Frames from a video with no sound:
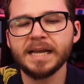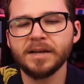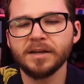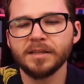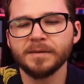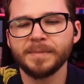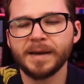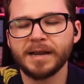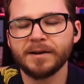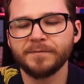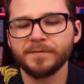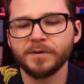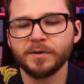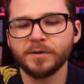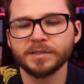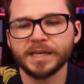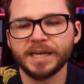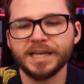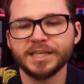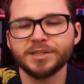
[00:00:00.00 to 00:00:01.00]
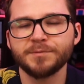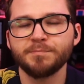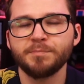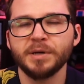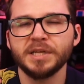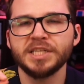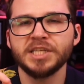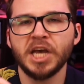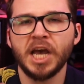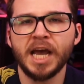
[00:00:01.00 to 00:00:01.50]
on the battlefield is
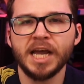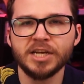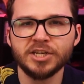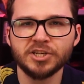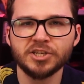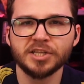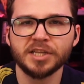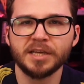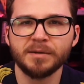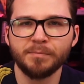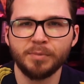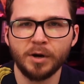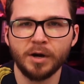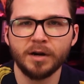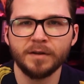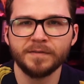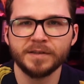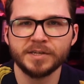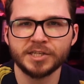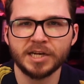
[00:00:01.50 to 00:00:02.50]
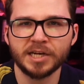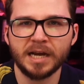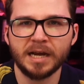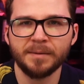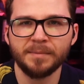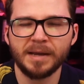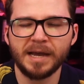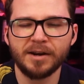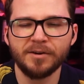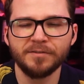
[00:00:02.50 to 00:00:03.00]
potentially part of the
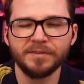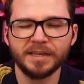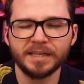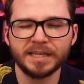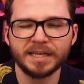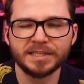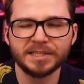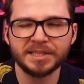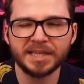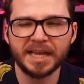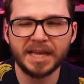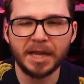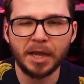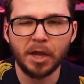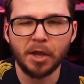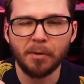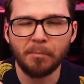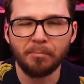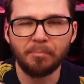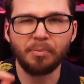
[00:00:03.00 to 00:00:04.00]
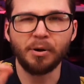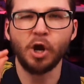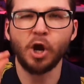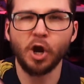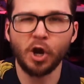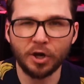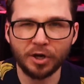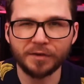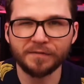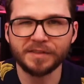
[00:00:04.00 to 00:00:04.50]
job. I don't think that it's like
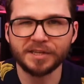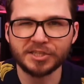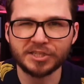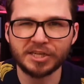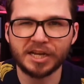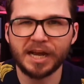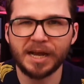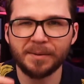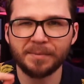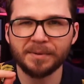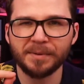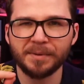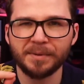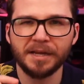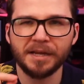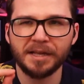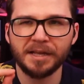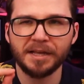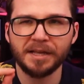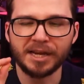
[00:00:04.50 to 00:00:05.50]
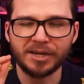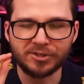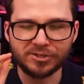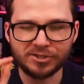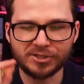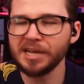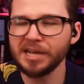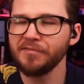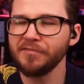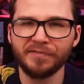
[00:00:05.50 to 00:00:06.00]
part of the job, like
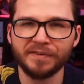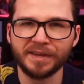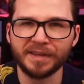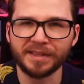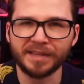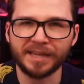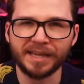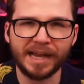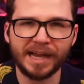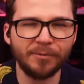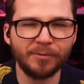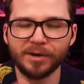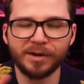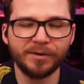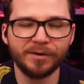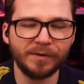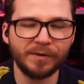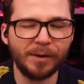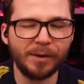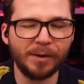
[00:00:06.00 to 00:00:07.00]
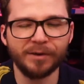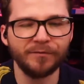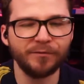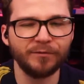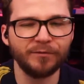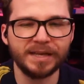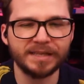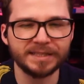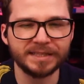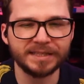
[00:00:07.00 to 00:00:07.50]
definitely. I wouldn't
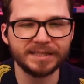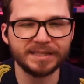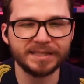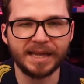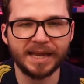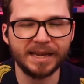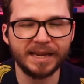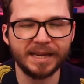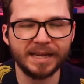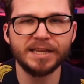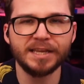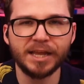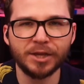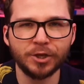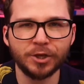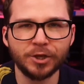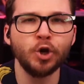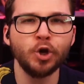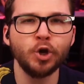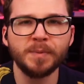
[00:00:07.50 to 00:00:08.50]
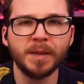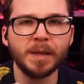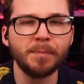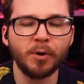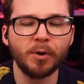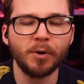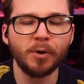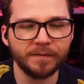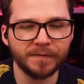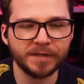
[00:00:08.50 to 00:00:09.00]
phrase it like that. It could be
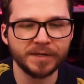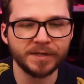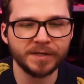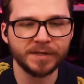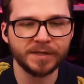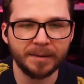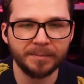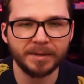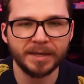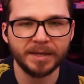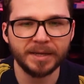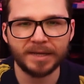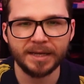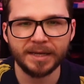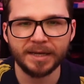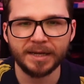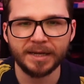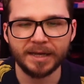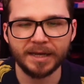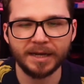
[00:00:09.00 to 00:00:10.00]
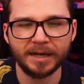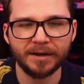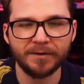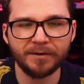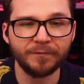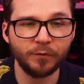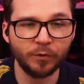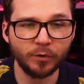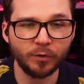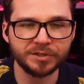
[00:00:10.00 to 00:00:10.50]
part of the job,
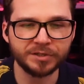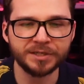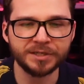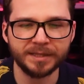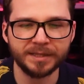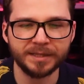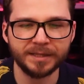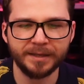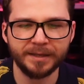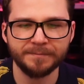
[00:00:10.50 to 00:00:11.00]
unfortunately.